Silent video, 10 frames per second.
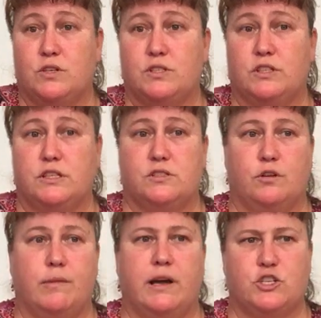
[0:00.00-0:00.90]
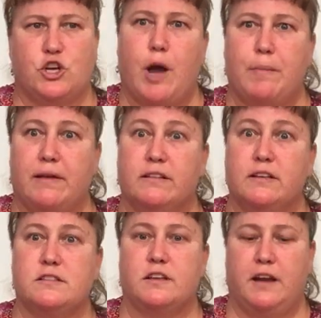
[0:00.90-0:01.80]
wish list or my shopping
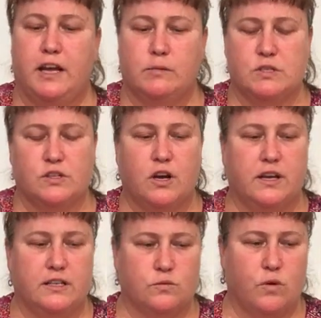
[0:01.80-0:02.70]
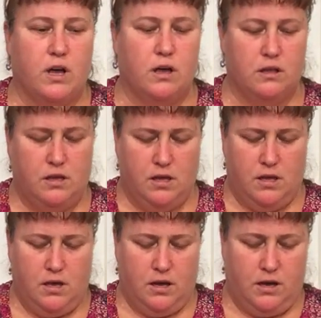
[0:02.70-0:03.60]
list in Amazon as well
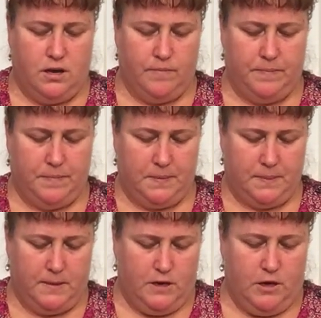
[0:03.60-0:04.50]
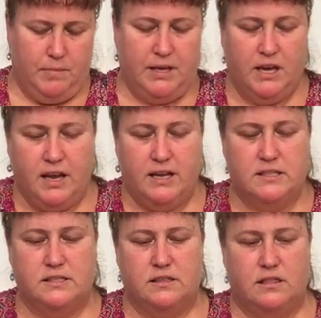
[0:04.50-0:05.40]
um,
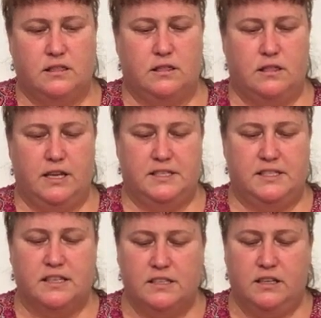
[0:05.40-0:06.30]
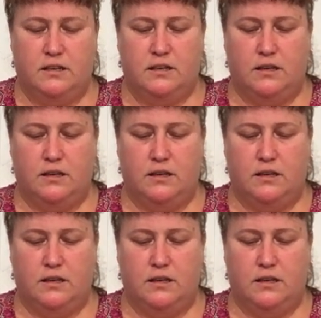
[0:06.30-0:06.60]
because it doesn't,